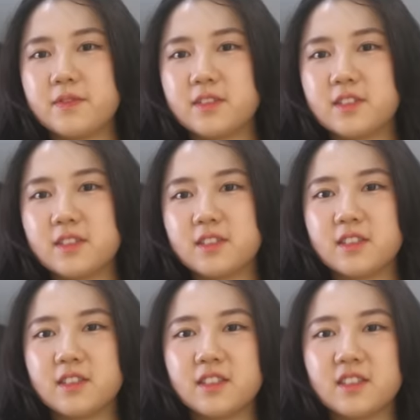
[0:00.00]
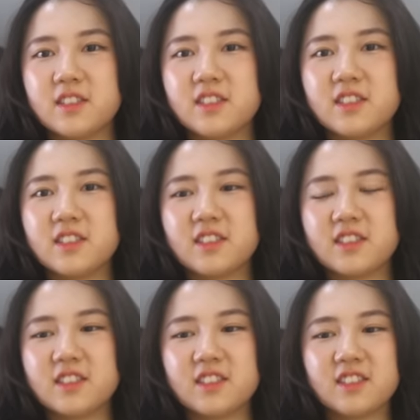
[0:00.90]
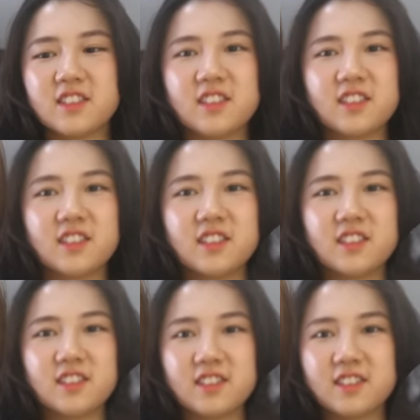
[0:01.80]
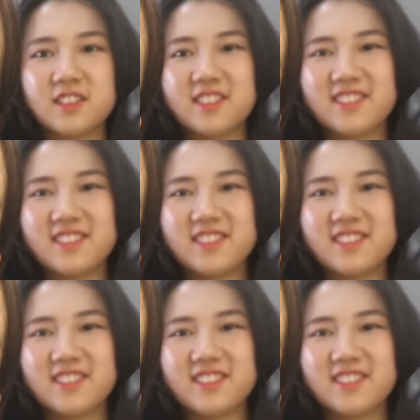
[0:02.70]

(not speaking)